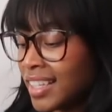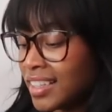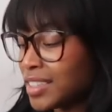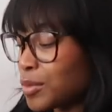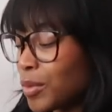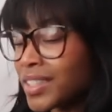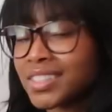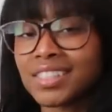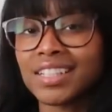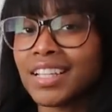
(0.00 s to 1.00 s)
this
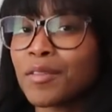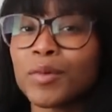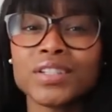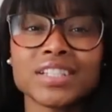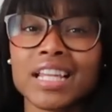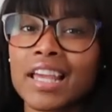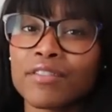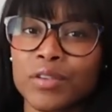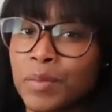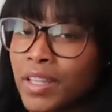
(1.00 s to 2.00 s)
wasn't it
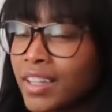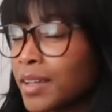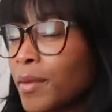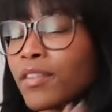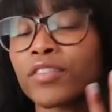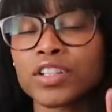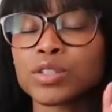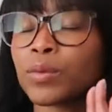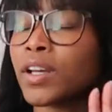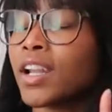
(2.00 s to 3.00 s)
for me. Like, my
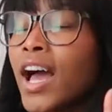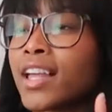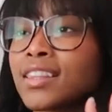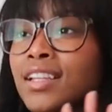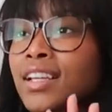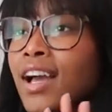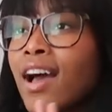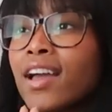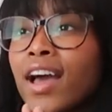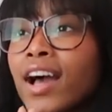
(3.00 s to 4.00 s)
first one, I think
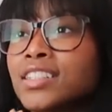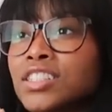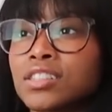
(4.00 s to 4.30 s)
I